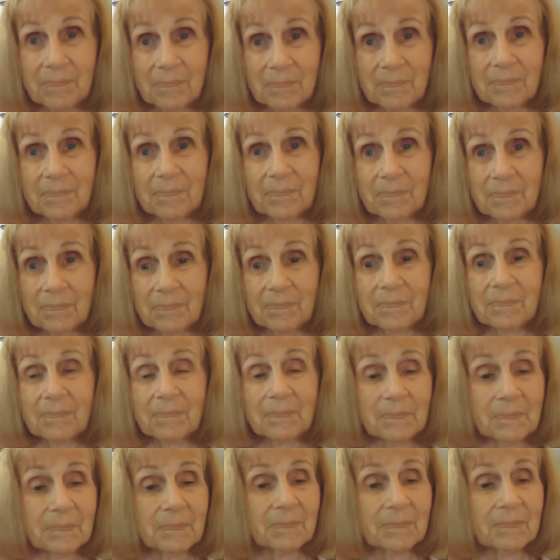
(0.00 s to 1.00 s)

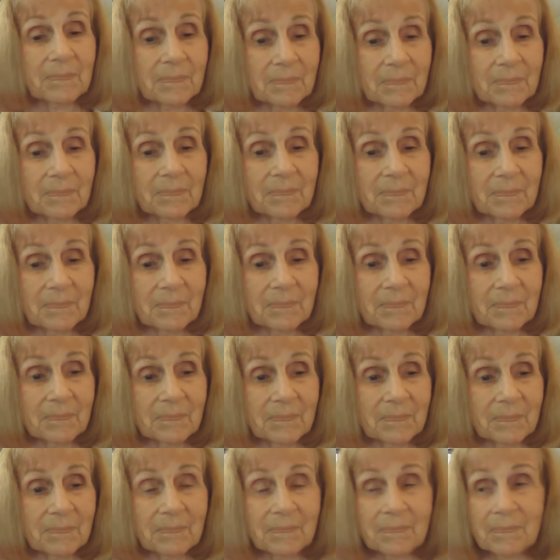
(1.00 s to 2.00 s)

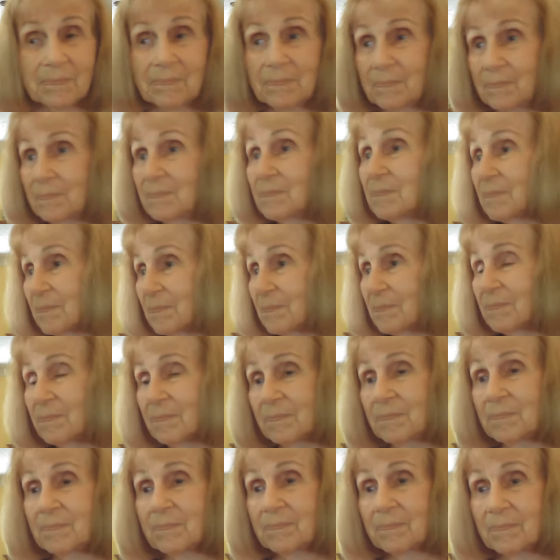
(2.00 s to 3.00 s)

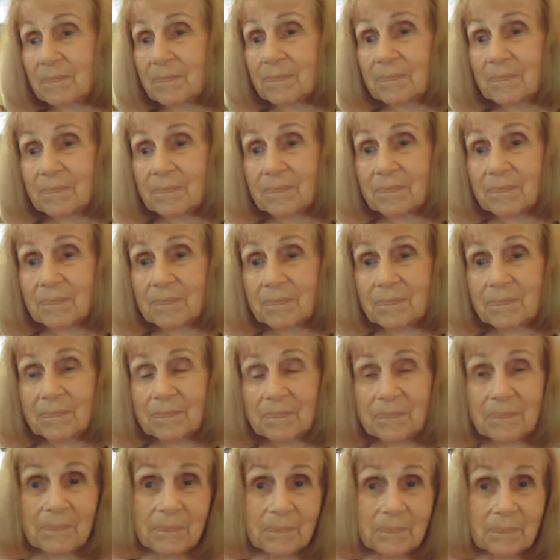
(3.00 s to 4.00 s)

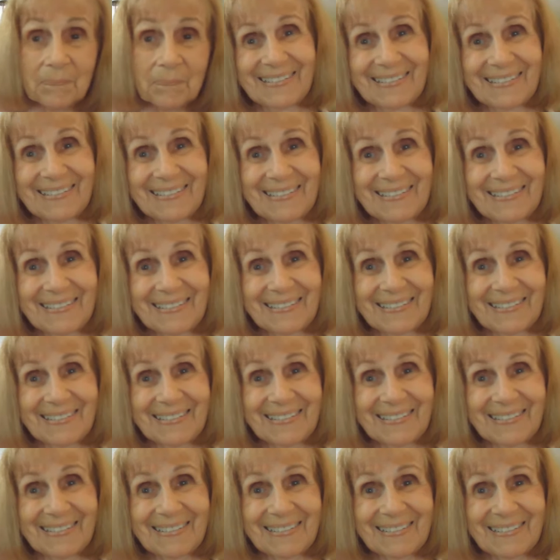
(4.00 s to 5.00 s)

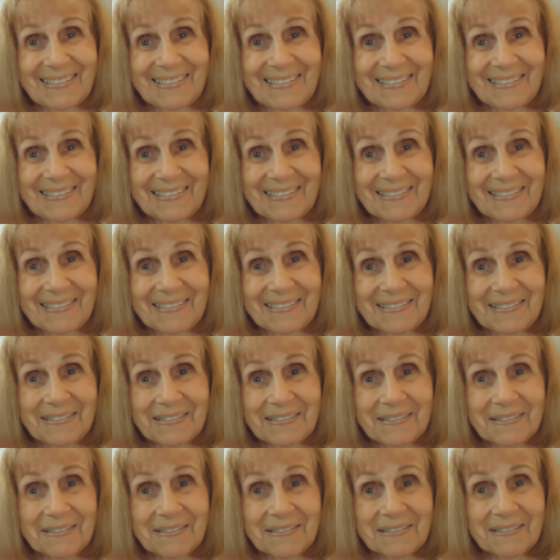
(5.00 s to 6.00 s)

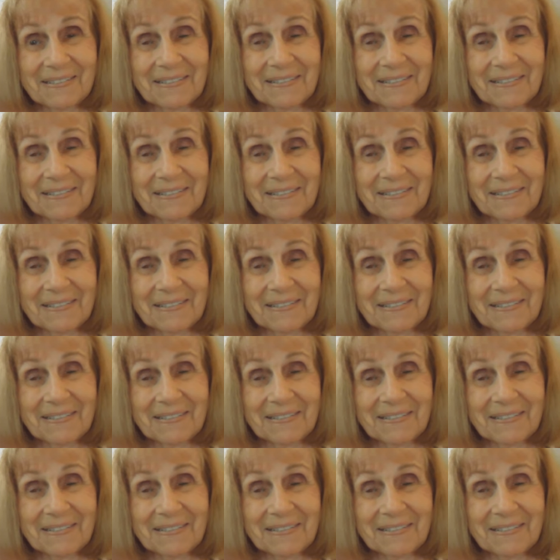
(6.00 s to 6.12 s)
No words are spoken by the person on screen.